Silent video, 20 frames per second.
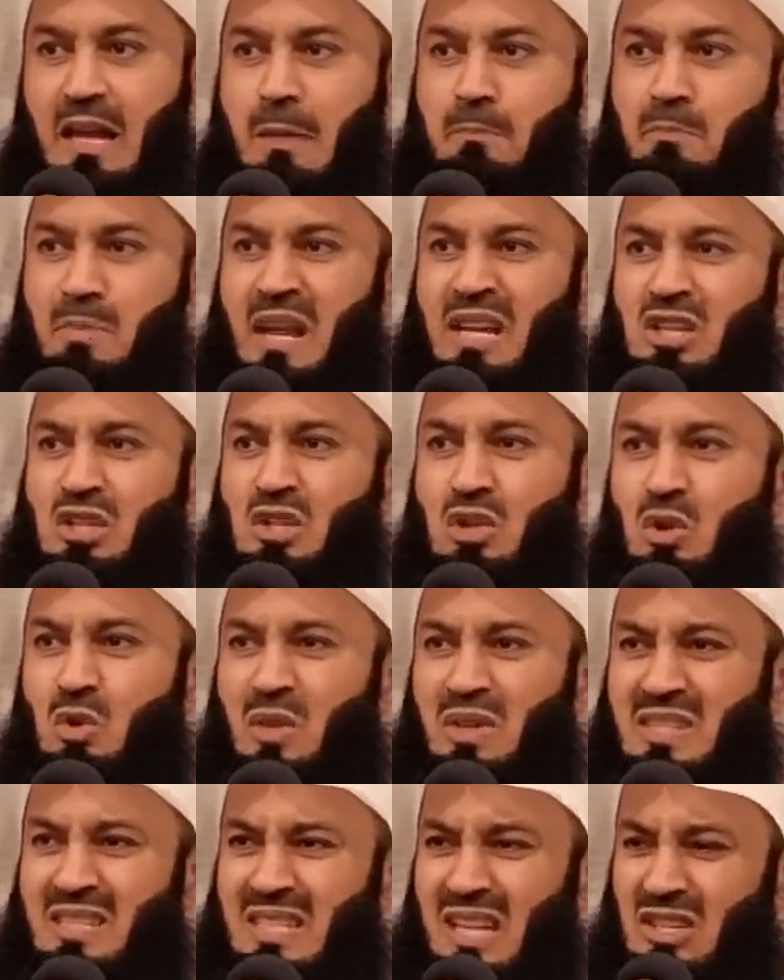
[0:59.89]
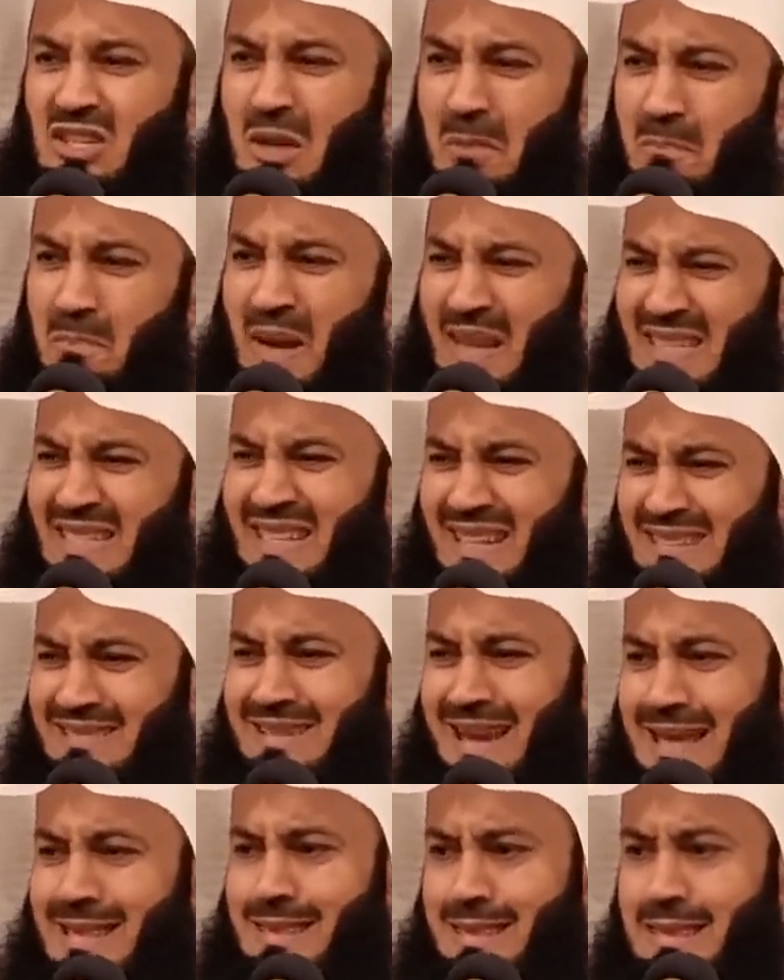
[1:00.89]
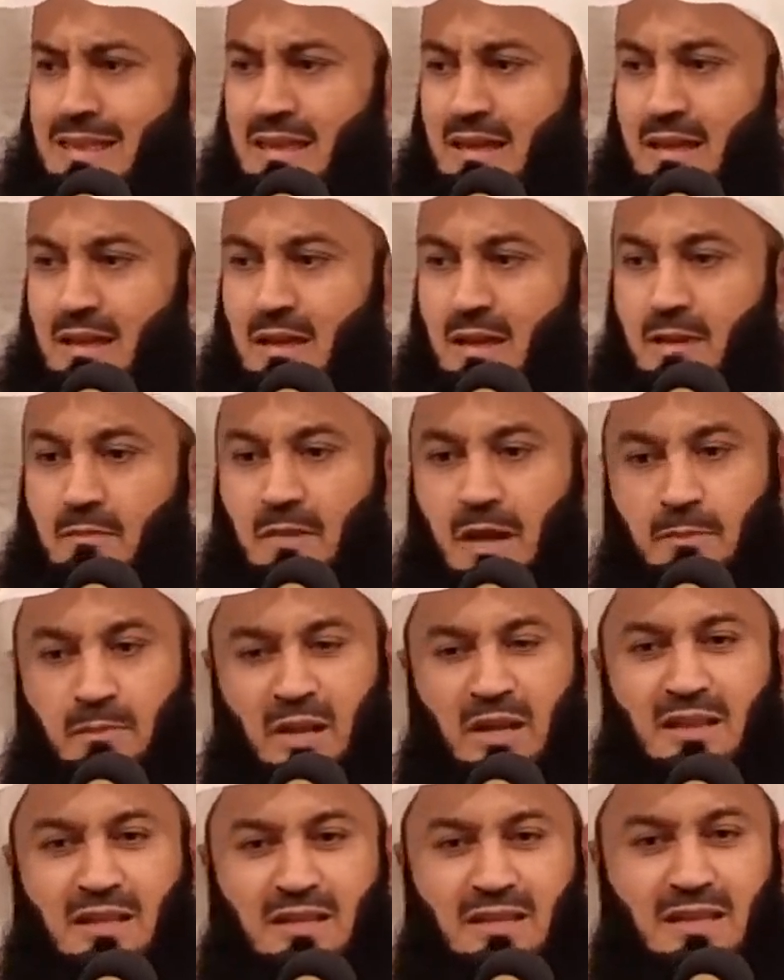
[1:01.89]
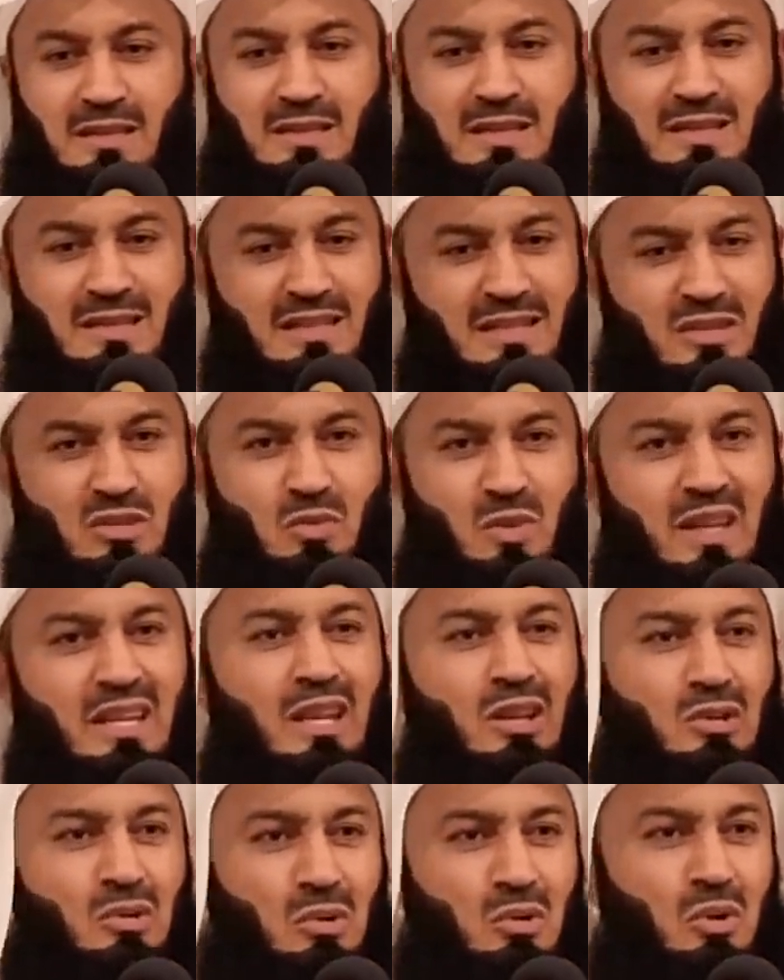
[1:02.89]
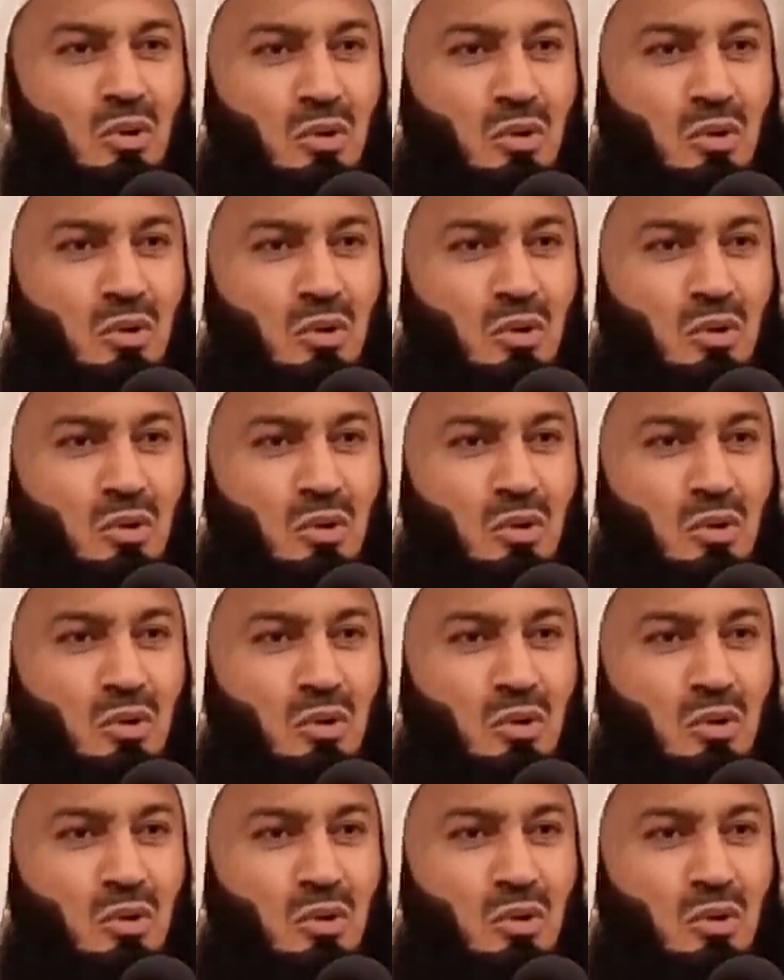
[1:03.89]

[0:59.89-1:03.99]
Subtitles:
Allah blessed you with such a blessed death. My brothers and sisters, we need